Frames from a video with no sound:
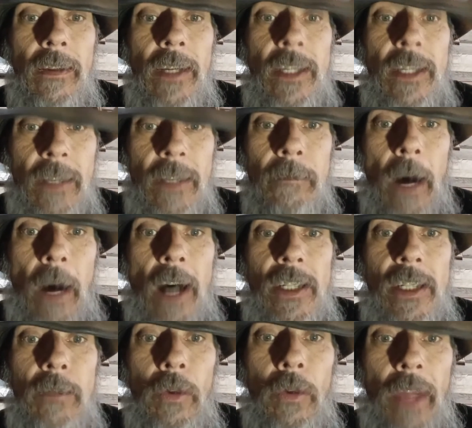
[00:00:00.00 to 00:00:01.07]
It's
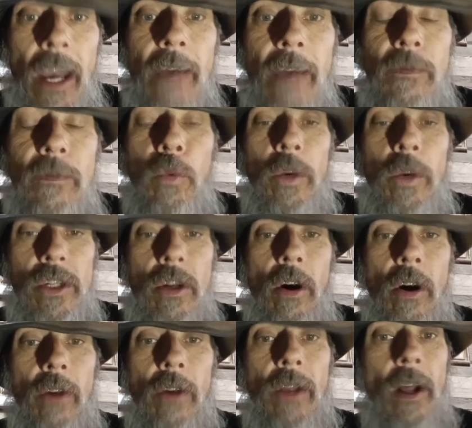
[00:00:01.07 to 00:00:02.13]
impossible. They have what is
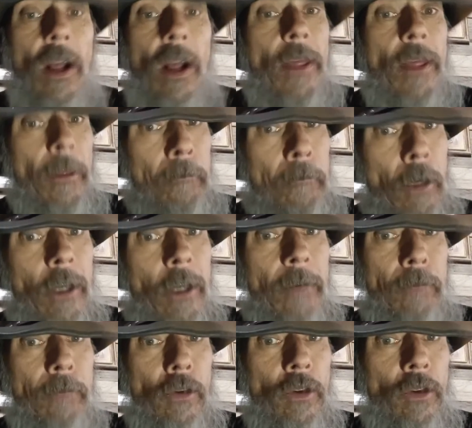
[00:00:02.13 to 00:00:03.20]
called the burden
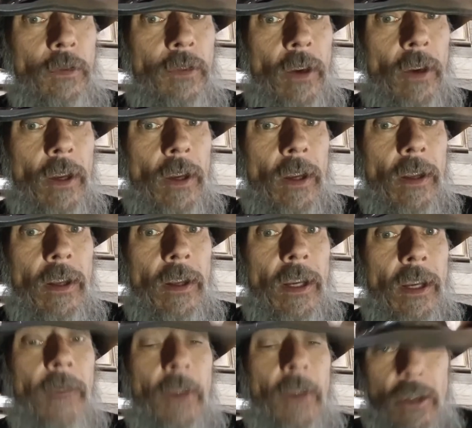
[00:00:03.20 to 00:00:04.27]
of proof.
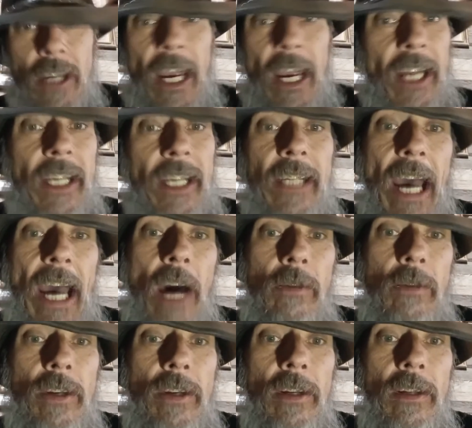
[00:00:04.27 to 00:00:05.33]
If there's any
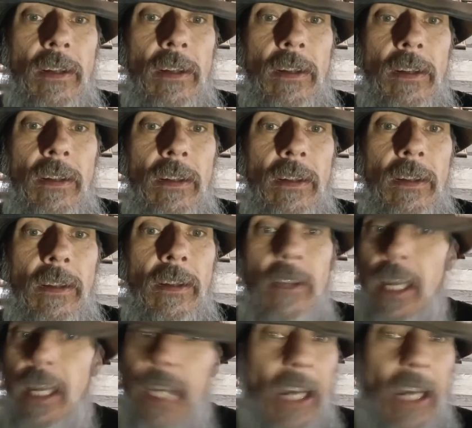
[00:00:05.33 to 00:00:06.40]
doubt,
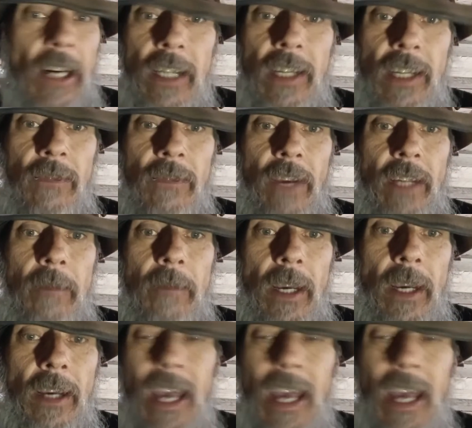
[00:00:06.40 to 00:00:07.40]
they cannot convict me.